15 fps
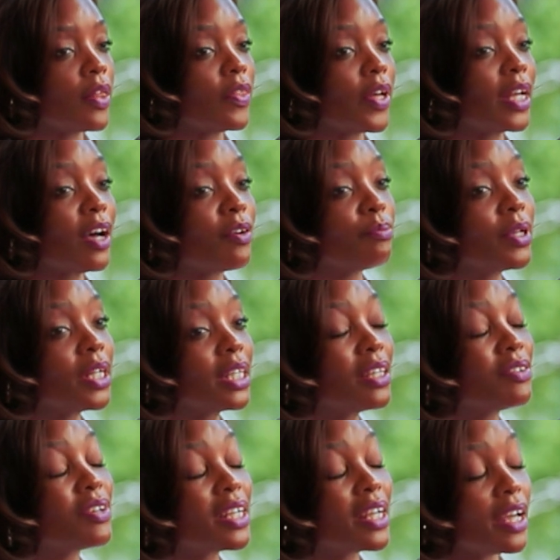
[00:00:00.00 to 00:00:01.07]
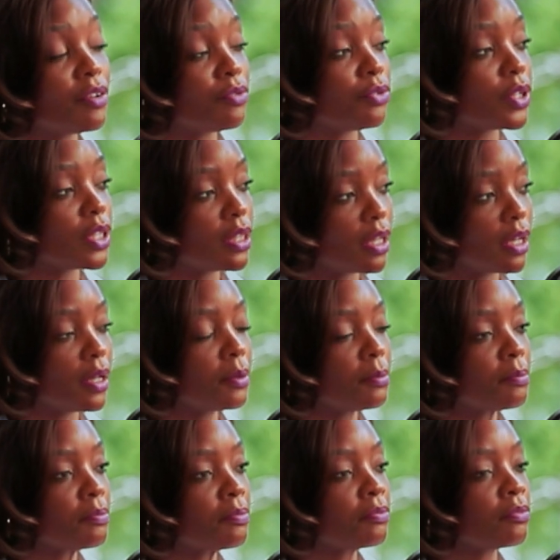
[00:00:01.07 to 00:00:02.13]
that have been given everything.